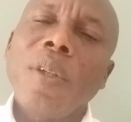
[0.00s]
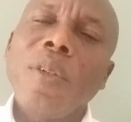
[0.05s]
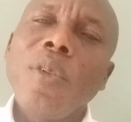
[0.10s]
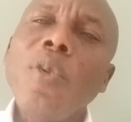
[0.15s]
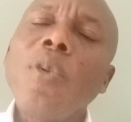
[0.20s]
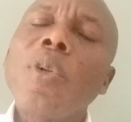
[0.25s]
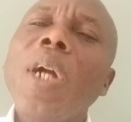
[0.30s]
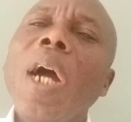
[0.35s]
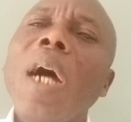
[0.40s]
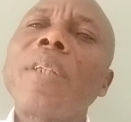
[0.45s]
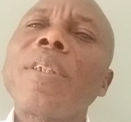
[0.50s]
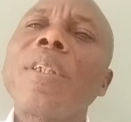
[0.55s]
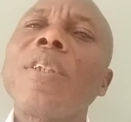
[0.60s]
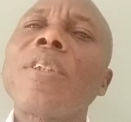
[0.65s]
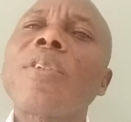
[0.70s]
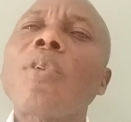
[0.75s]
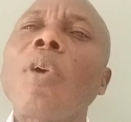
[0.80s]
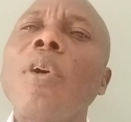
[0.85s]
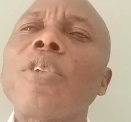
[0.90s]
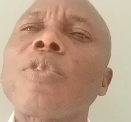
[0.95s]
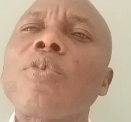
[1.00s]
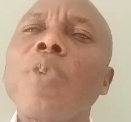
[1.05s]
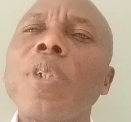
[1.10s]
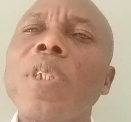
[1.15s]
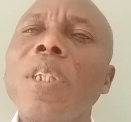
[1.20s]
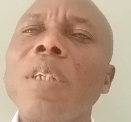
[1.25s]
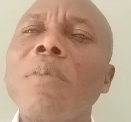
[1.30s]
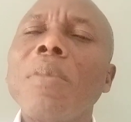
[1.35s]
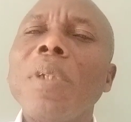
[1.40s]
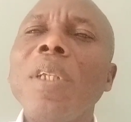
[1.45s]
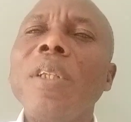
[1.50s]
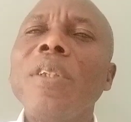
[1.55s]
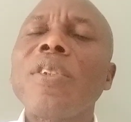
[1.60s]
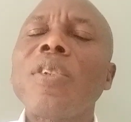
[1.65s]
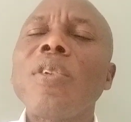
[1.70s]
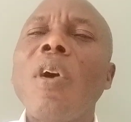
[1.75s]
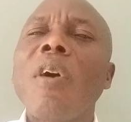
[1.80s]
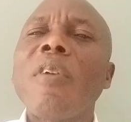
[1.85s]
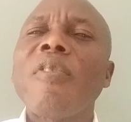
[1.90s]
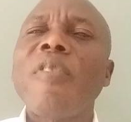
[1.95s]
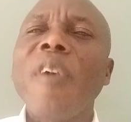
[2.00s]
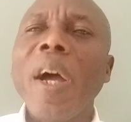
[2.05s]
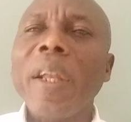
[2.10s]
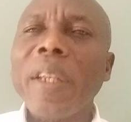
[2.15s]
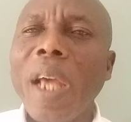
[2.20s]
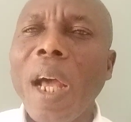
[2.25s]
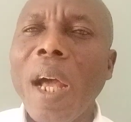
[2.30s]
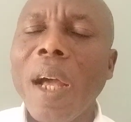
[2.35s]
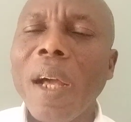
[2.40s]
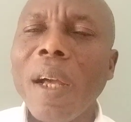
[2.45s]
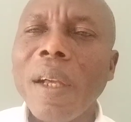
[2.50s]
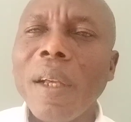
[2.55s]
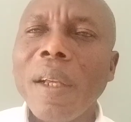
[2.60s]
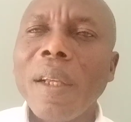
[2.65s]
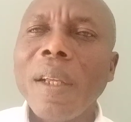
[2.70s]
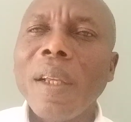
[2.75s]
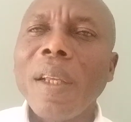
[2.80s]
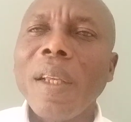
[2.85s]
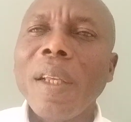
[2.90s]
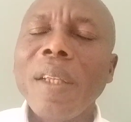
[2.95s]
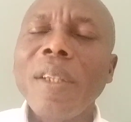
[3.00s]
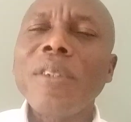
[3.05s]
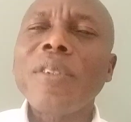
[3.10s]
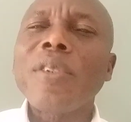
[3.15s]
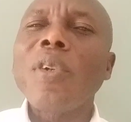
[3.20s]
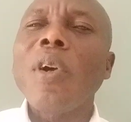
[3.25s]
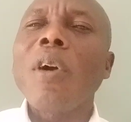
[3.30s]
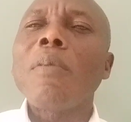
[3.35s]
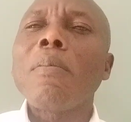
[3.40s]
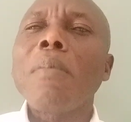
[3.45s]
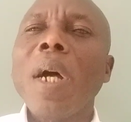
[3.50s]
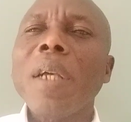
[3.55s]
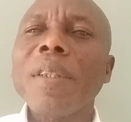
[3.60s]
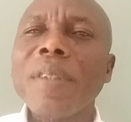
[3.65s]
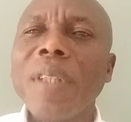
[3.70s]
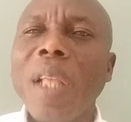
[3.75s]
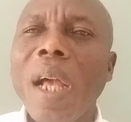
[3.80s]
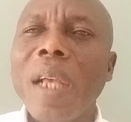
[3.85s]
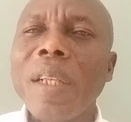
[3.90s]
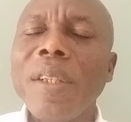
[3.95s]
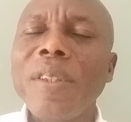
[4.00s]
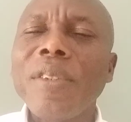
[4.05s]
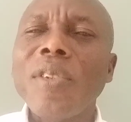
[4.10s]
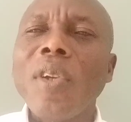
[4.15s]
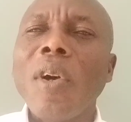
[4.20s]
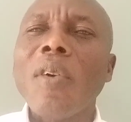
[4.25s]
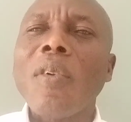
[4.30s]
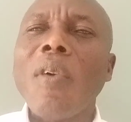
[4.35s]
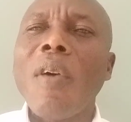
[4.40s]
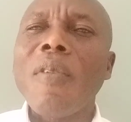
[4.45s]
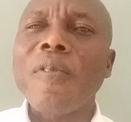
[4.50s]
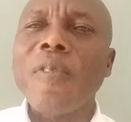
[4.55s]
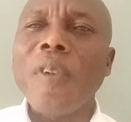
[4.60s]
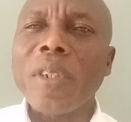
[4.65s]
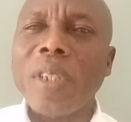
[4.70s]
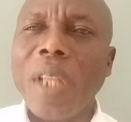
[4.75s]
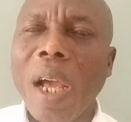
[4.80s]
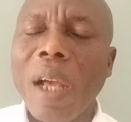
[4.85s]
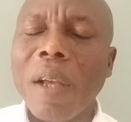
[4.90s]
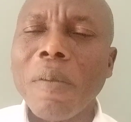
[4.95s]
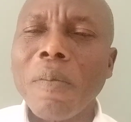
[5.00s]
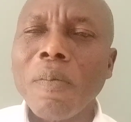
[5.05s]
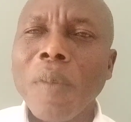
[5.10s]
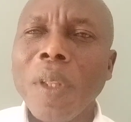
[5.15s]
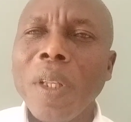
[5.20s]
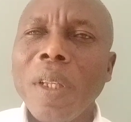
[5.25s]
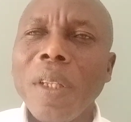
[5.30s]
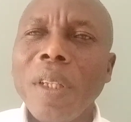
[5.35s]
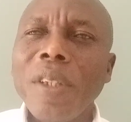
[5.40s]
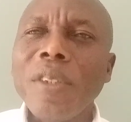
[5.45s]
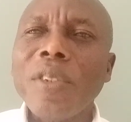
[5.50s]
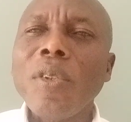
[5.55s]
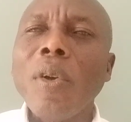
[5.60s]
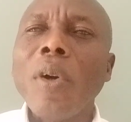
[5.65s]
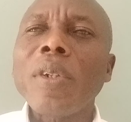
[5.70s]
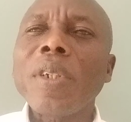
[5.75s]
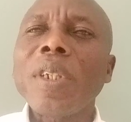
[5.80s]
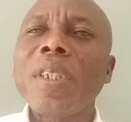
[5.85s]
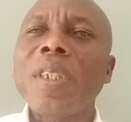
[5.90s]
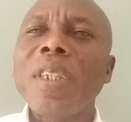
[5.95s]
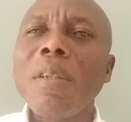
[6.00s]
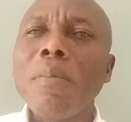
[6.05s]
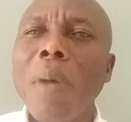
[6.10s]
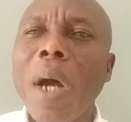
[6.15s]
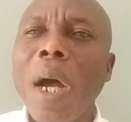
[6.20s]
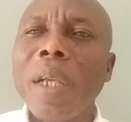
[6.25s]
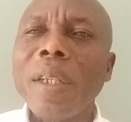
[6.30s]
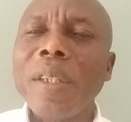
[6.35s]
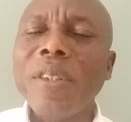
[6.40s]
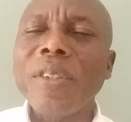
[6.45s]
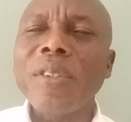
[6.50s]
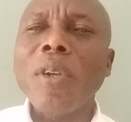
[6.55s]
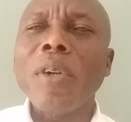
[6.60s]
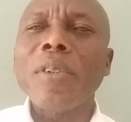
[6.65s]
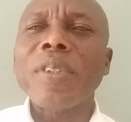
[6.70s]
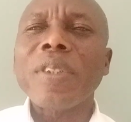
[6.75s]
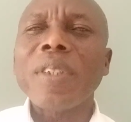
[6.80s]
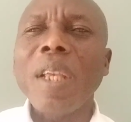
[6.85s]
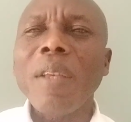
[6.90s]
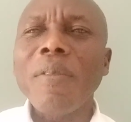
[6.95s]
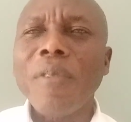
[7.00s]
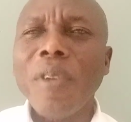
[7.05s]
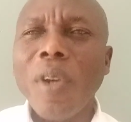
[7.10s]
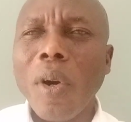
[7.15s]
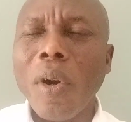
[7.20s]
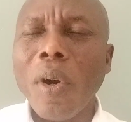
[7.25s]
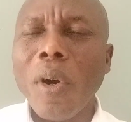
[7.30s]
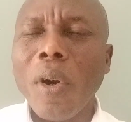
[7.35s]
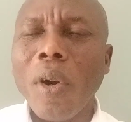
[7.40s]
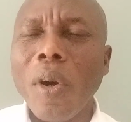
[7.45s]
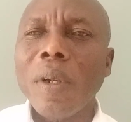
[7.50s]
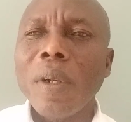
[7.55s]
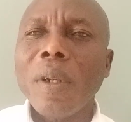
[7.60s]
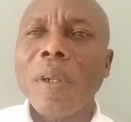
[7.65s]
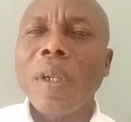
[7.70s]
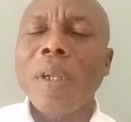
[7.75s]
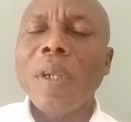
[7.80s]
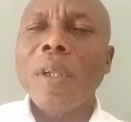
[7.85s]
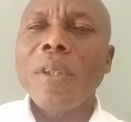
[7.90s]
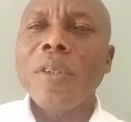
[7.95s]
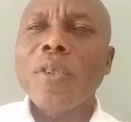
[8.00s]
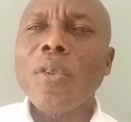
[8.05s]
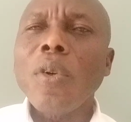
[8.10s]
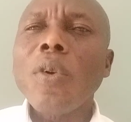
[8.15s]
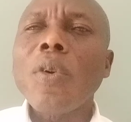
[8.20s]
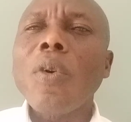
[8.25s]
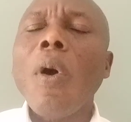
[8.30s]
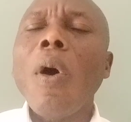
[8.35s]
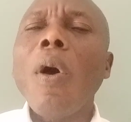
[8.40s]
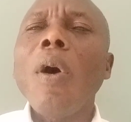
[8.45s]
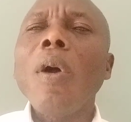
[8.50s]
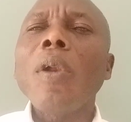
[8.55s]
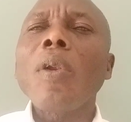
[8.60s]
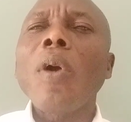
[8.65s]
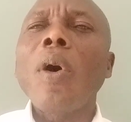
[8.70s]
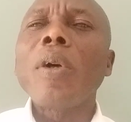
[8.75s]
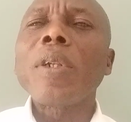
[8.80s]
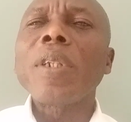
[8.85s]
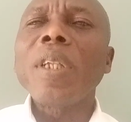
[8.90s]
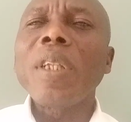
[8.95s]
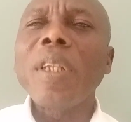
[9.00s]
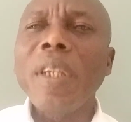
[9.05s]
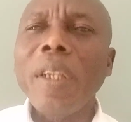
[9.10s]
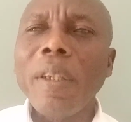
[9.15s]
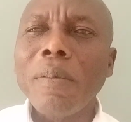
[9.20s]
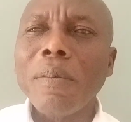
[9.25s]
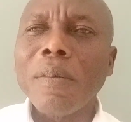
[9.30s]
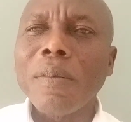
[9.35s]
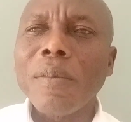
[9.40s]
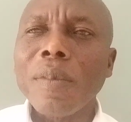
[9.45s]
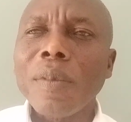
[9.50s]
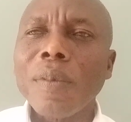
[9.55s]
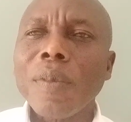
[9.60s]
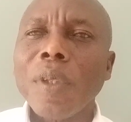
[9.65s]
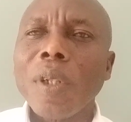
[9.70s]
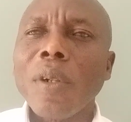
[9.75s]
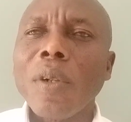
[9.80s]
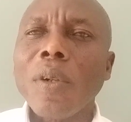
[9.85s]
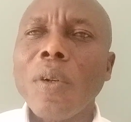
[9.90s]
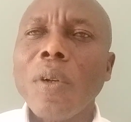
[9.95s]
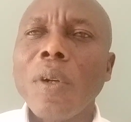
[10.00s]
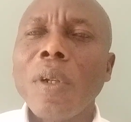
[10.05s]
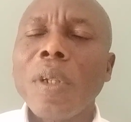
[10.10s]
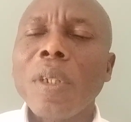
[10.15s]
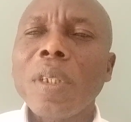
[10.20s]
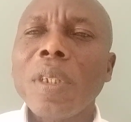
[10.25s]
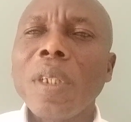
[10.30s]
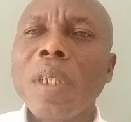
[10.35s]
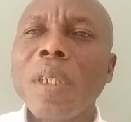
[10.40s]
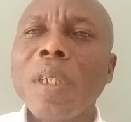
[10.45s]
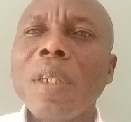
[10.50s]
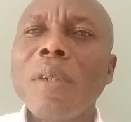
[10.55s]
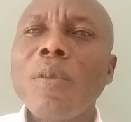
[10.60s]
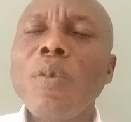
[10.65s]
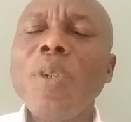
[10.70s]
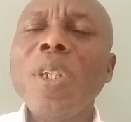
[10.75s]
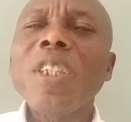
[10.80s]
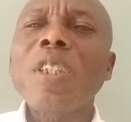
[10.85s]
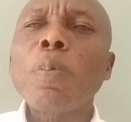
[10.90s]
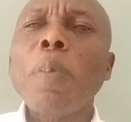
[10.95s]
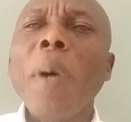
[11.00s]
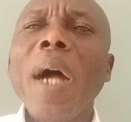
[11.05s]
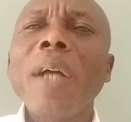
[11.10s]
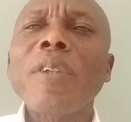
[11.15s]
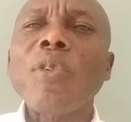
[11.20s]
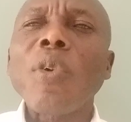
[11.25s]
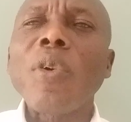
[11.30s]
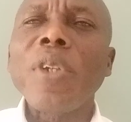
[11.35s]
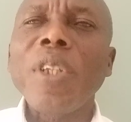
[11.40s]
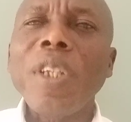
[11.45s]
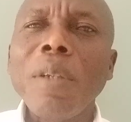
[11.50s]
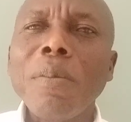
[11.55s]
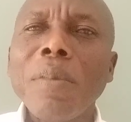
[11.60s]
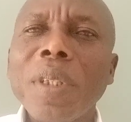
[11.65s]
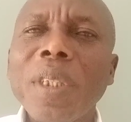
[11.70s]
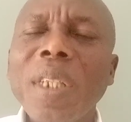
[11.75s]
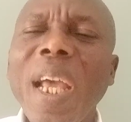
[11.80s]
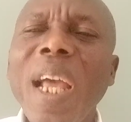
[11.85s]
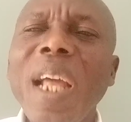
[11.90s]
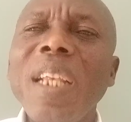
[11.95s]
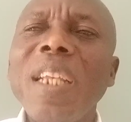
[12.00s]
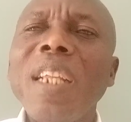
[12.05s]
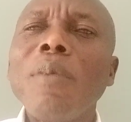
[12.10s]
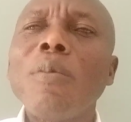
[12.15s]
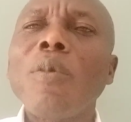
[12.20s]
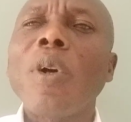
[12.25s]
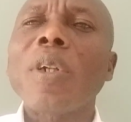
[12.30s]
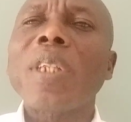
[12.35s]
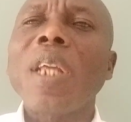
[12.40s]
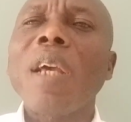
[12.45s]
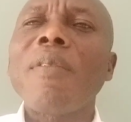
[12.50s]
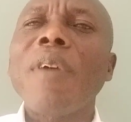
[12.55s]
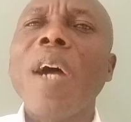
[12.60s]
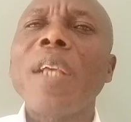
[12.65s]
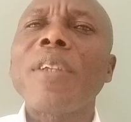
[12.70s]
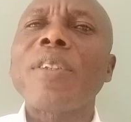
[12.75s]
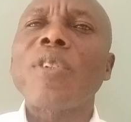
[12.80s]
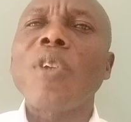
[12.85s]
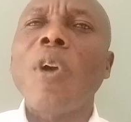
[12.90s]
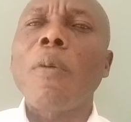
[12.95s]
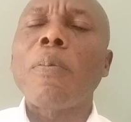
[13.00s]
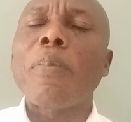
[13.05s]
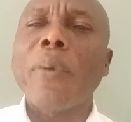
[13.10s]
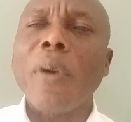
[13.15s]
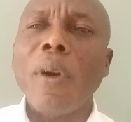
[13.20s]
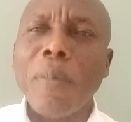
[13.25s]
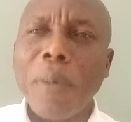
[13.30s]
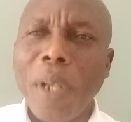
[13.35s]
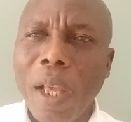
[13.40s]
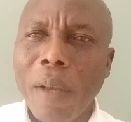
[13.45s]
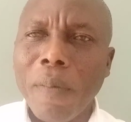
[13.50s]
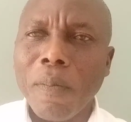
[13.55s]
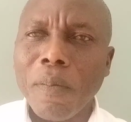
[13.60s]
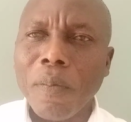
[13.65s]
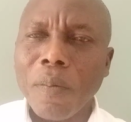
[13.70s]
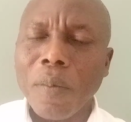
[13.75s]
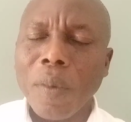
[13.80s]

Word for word: You can discuss with him. He's your father, he's your master, he's your comforter, he's your redeemer, he's your savior. So call on him. Whisper to him. Tell him whatever is your problem.